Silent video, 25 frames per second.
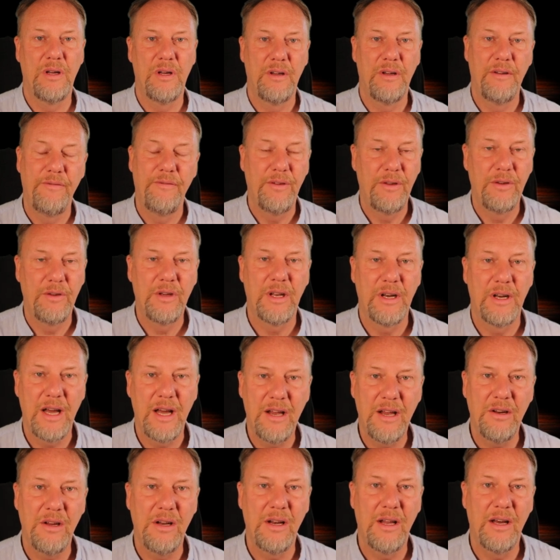if you can
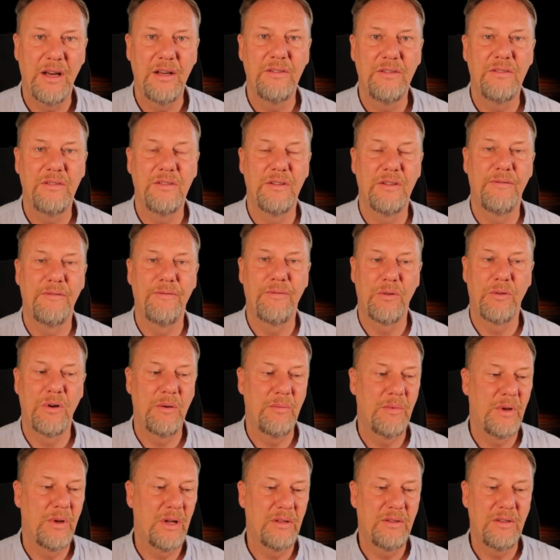analyze the
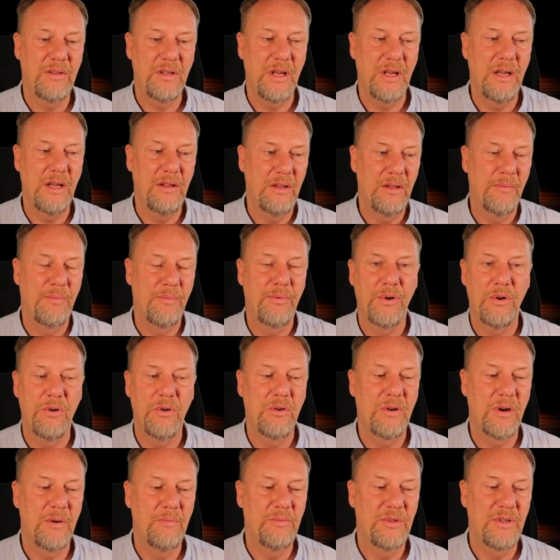format in a
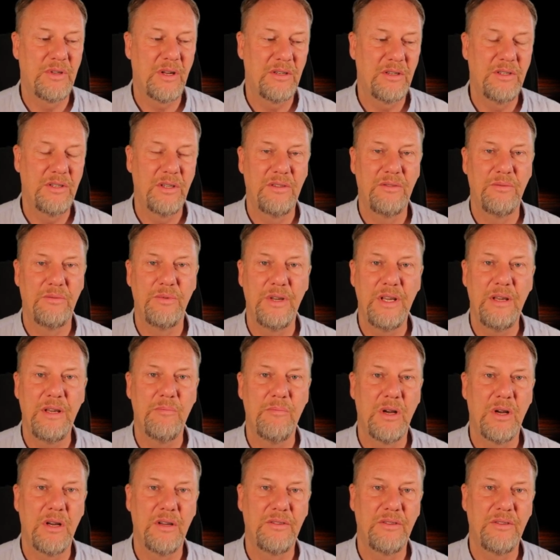program such as
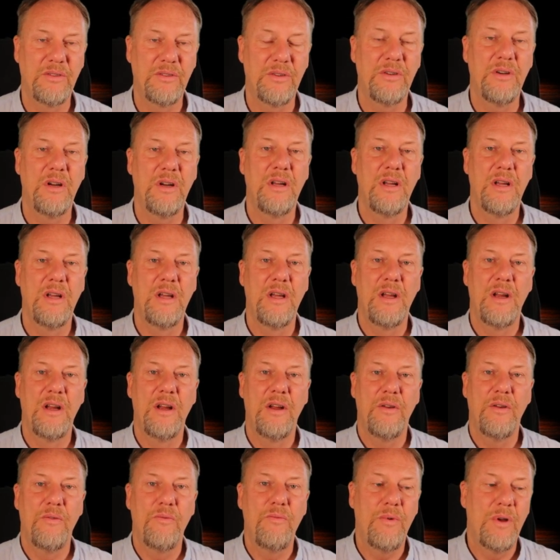Remaster,
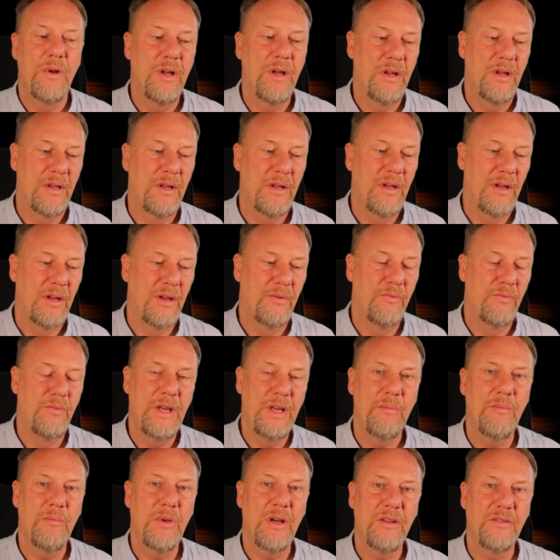
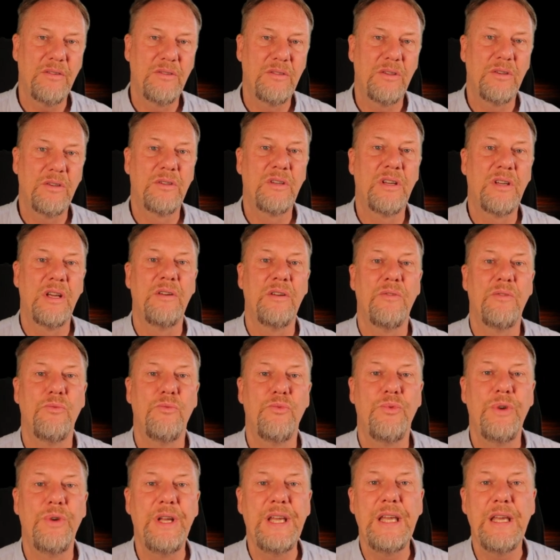Remaster
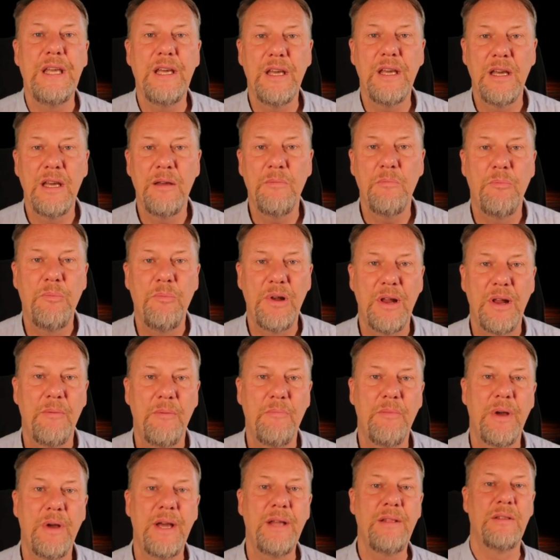can
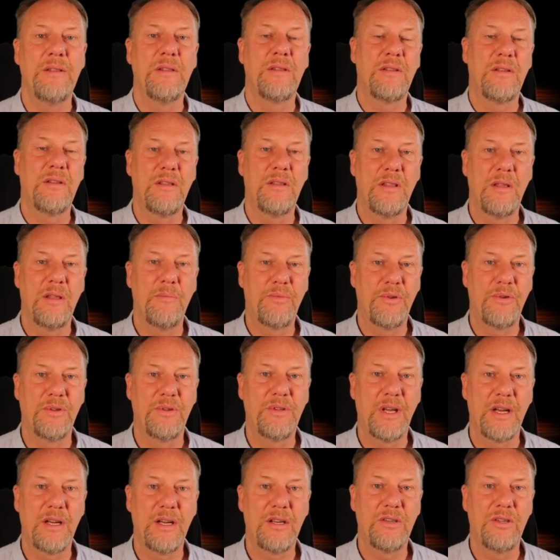re-implement the
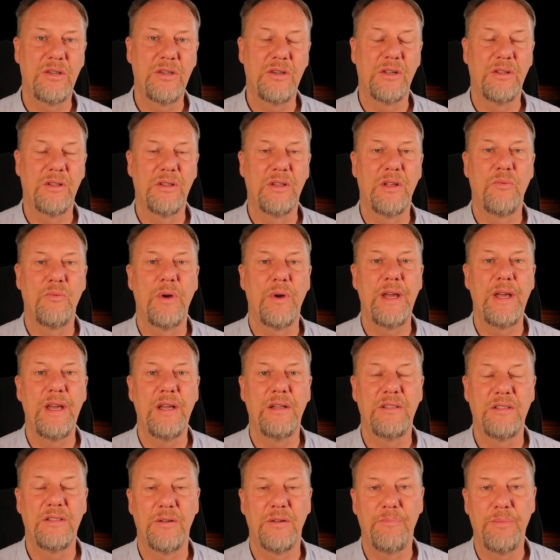protection the way
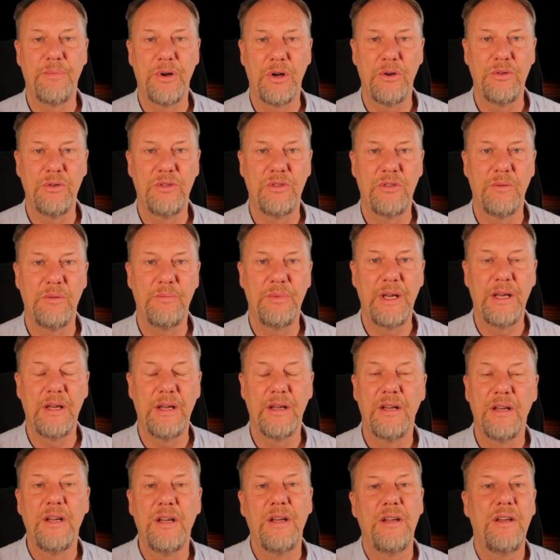it's supposed to
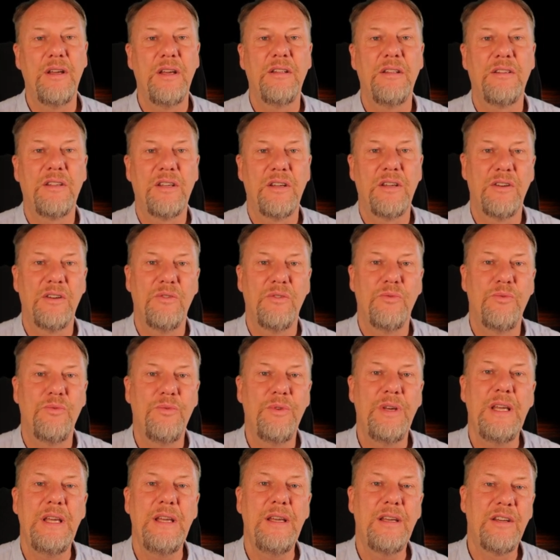be. It can
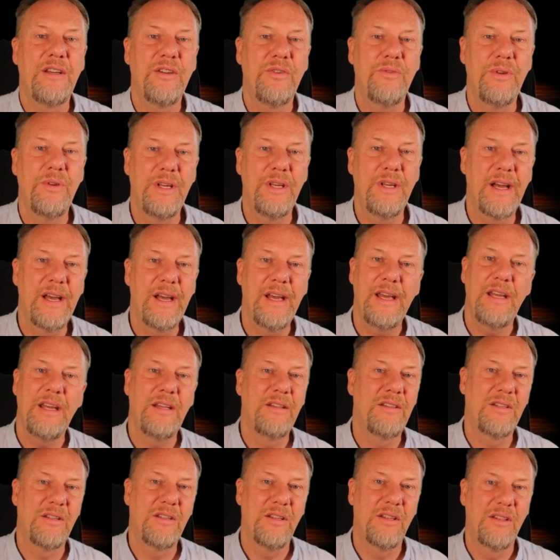
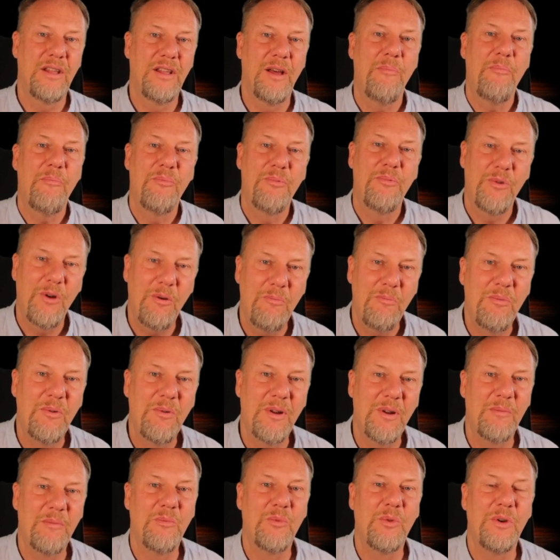recreate the
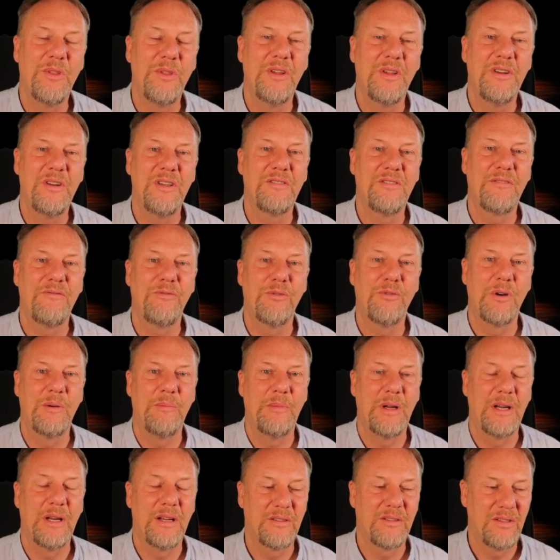problem with the disk
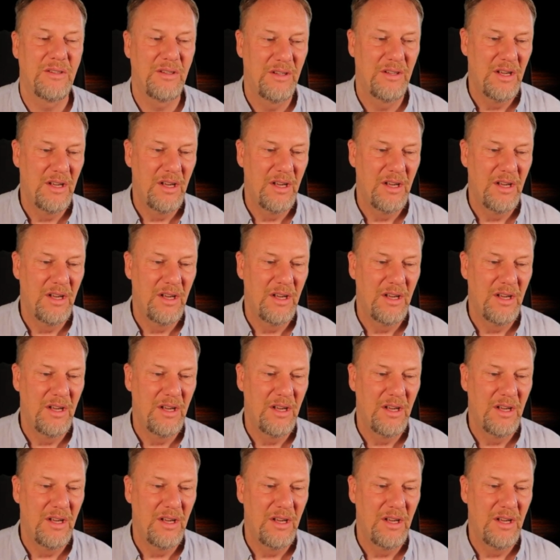format.